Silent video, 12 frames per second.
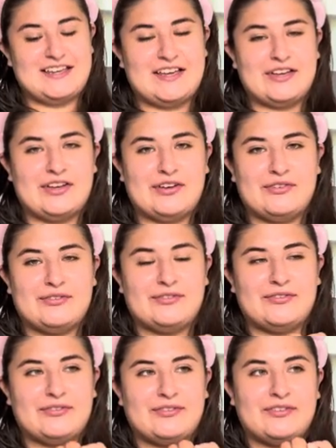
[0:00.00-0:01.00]
if
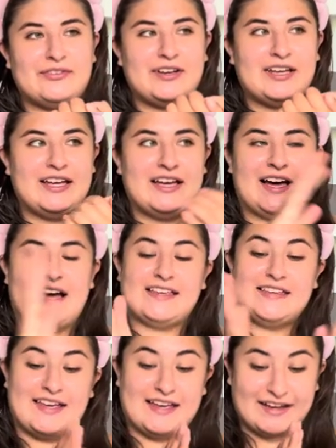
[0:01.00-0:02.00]
I
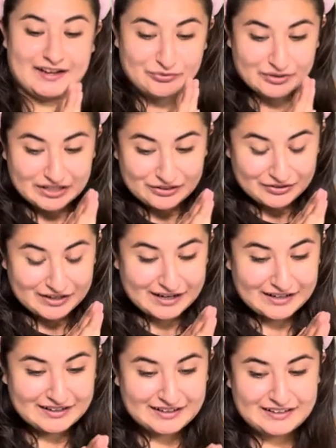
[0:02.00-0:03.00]
can
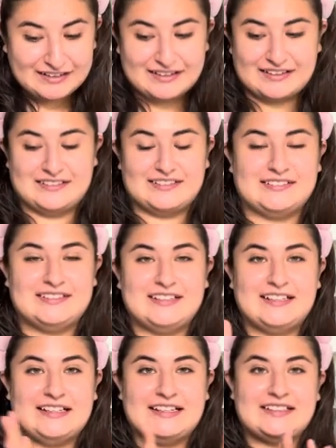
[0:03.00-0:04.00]
recreate it and
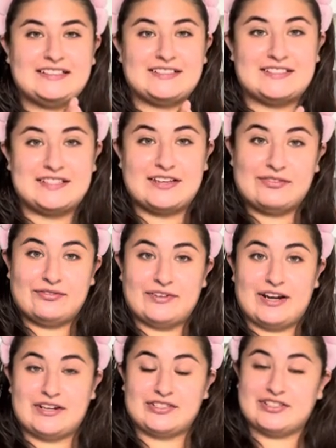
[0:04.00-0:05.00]
to see if it
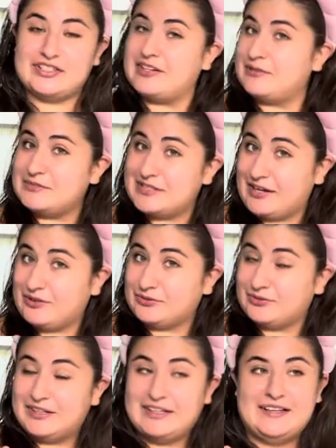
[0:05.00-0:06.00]
actually comes out
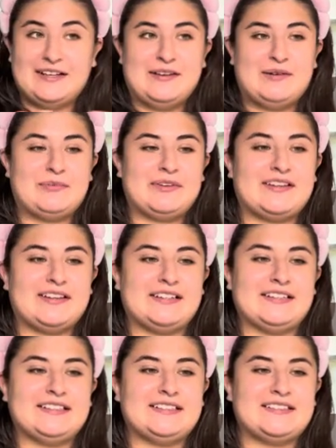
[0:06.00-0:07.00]

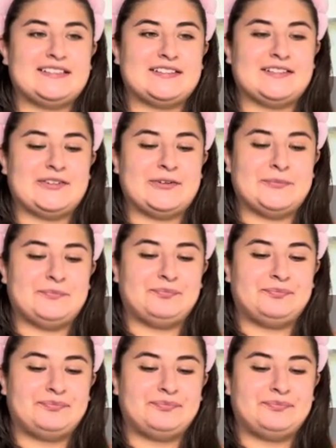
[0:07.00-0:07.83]
because um,